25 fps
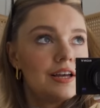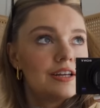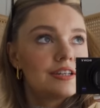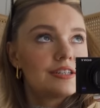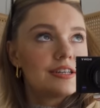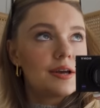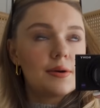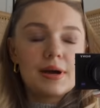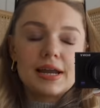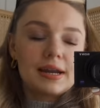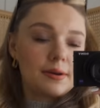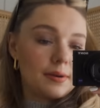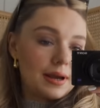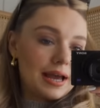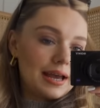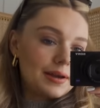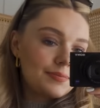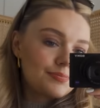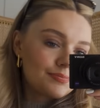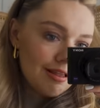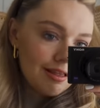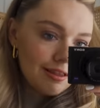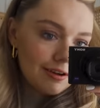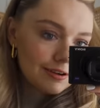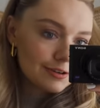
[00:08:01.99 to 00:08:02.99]
So anyway,
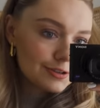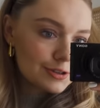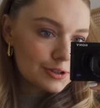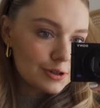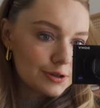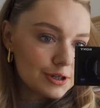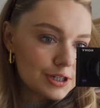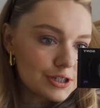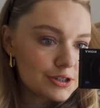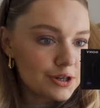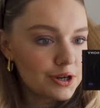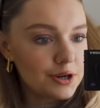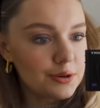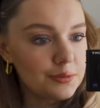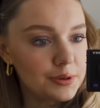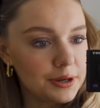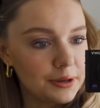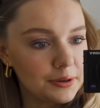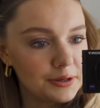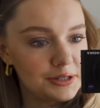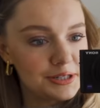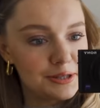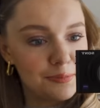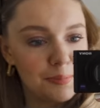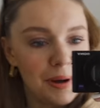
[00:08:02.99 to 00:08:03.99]
long story short, we're
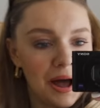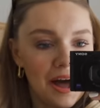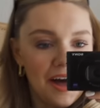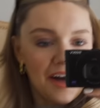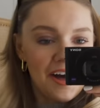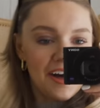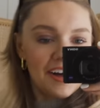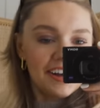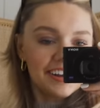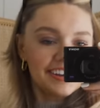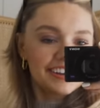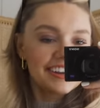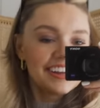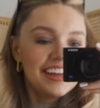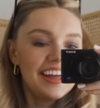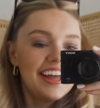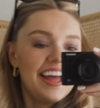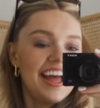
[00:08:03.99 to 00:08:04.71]
going to the park.